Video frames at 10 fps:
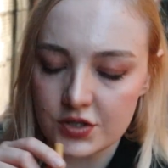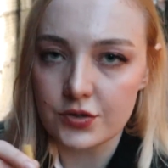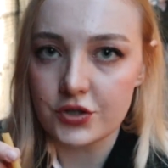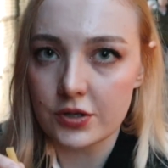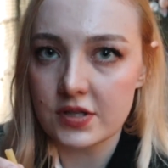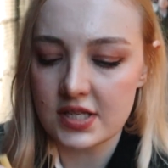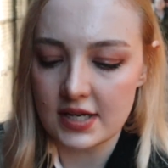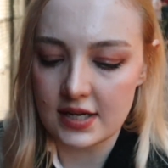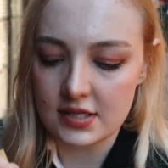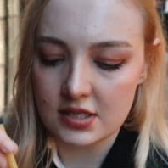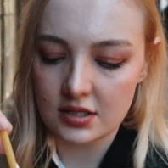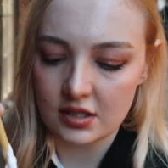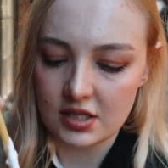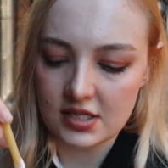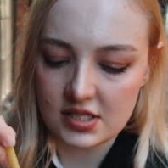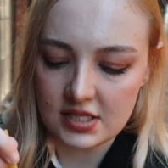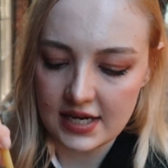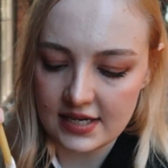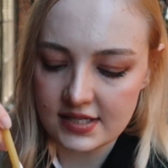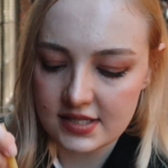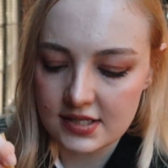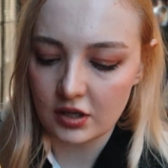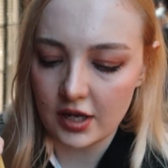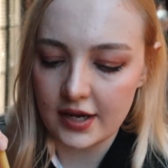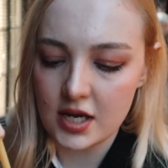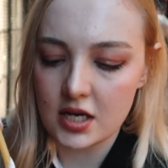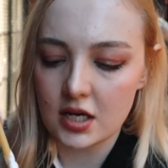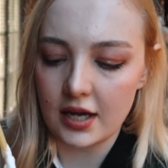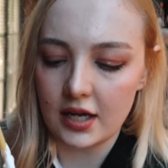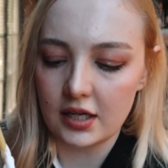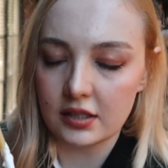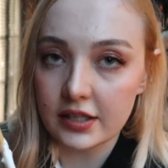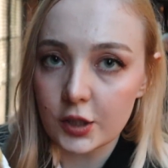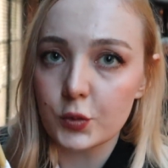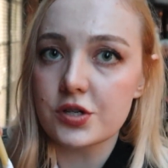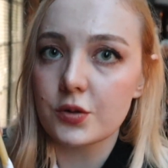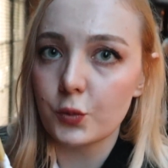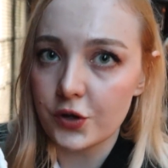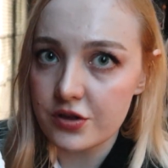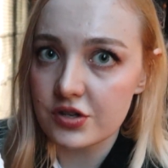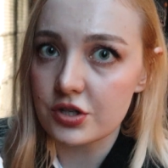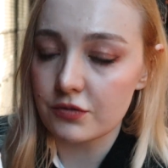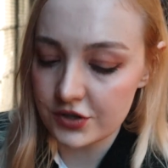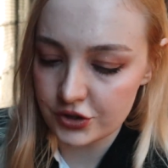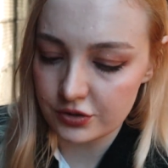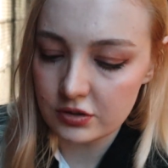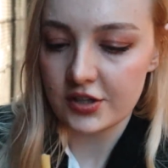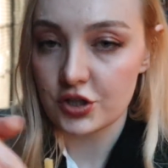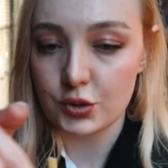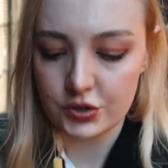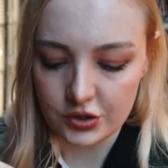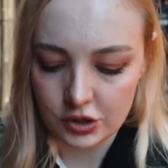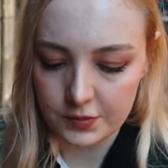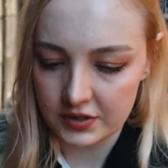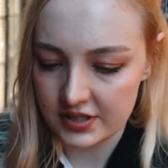So John said that this tastes like a liquid Werther's original, the sauce on top at